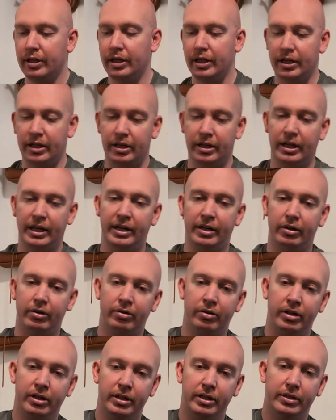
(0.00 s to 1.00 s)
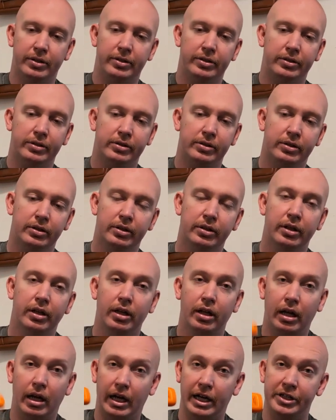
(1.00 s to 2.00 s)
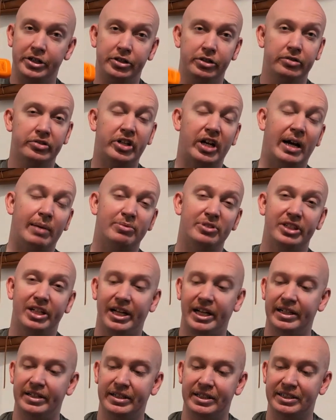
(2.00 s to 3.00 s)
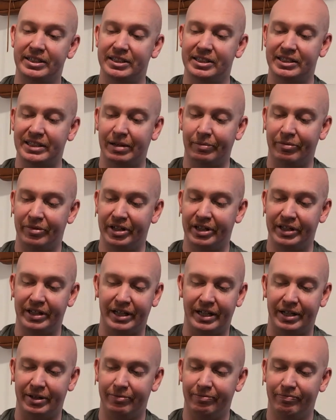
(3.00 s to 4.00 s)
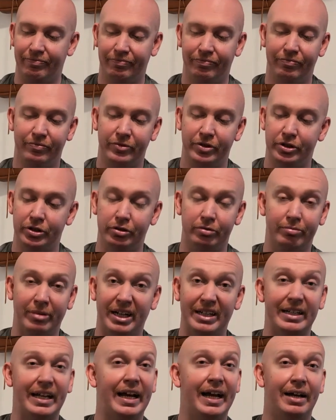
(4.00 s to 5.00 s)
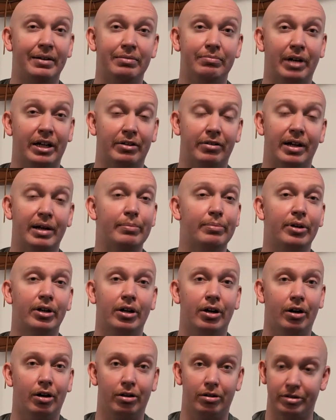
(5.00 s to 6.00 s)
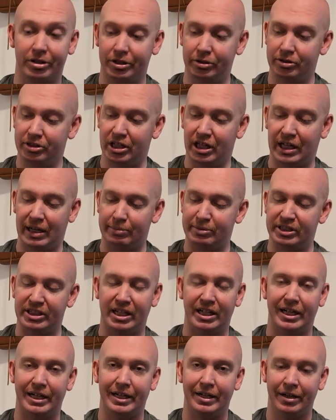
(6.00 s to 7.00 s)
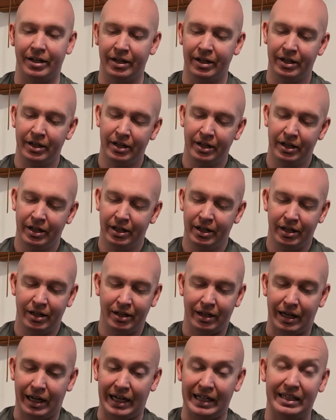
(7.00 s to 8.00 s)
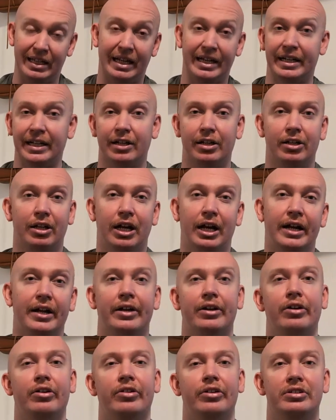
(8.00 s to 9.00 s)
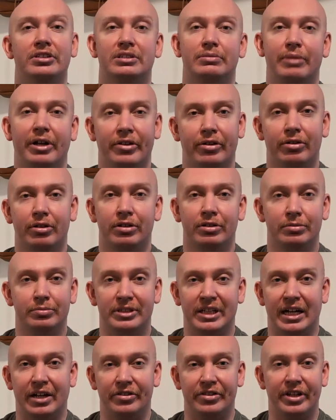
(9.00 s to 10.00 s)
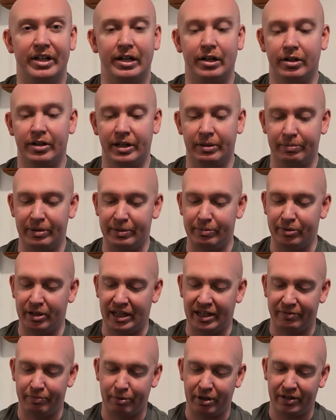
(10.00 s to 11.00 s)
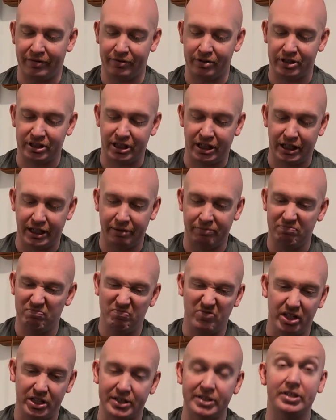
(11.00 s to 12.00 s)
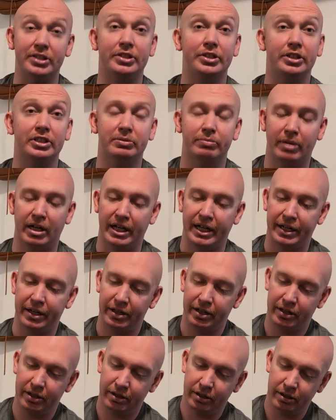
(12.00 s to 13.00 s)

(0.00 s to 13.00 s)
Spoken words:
And now I choose Hops 9. This is something that, shoot, my dad and my grandpa all used Hops 9. I like it a lot. I know there's some other lubes out there that people have preference on. This is just mine.